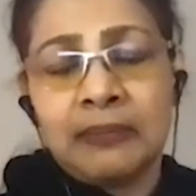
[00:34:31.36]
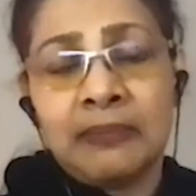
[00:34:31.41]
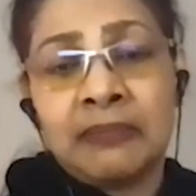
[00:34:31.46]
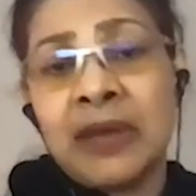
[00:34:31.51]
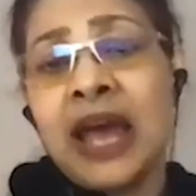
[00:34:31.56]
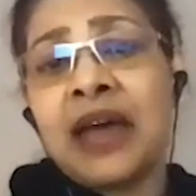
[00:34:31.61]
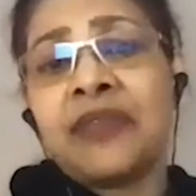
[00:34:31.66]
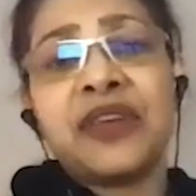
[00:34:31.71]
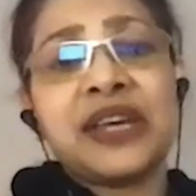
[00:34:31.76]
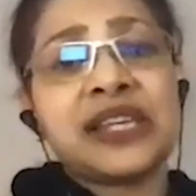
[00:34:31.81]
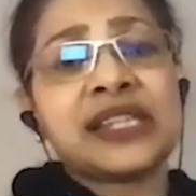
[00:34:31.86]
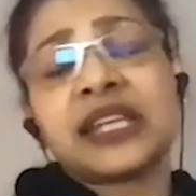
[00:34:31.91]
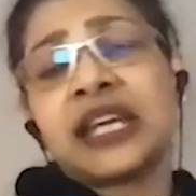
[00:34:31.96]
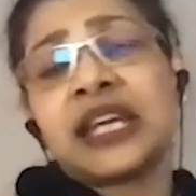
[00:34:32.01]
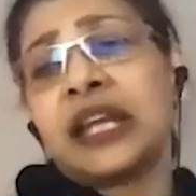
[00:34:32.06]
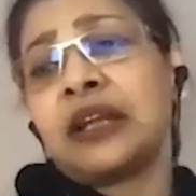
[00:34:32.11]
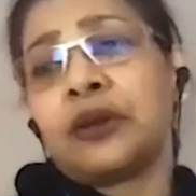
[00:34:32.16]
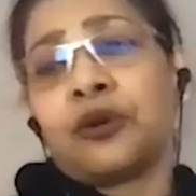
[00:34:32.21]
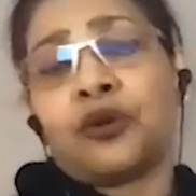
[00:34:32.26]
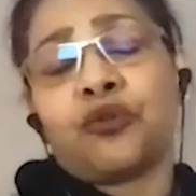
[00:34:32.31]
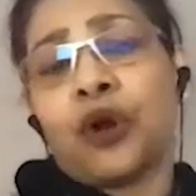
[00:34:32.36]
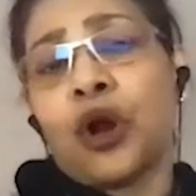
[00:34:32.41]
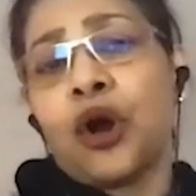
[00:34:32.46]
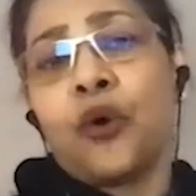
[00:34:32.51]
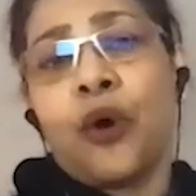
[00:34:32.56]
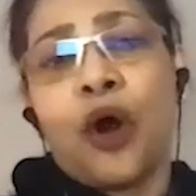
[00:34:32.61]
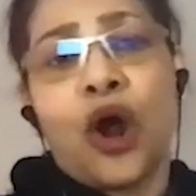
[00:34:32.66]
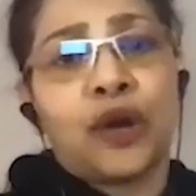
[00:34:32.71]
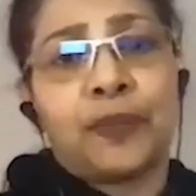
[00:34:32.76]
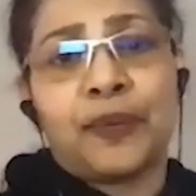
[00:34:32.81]
And this can grow
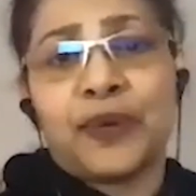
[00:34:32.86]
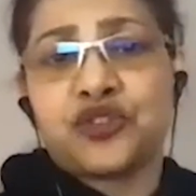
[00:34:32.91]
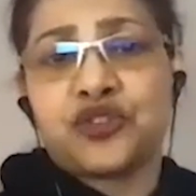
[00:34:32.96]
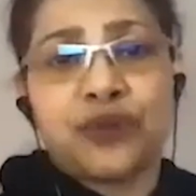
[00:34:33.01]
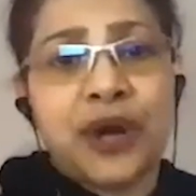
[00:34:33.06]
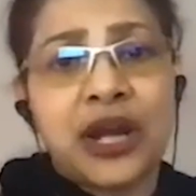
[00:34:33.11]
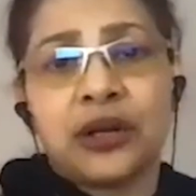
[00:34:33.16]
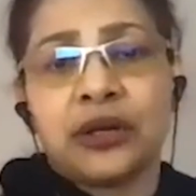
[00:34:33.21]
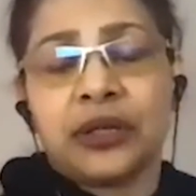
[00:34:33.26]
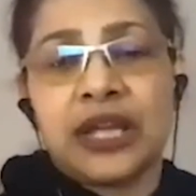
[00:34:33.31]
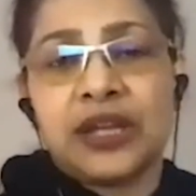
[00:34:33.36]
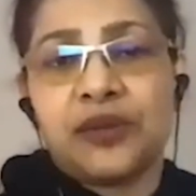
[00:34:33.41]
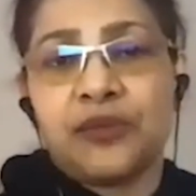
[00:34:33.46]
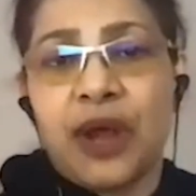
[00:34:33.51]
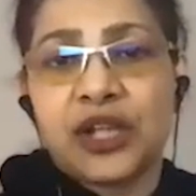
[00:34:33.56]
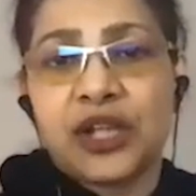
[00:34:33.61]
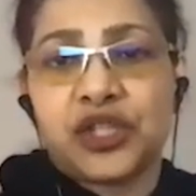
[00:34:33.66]
arbitrarily, right?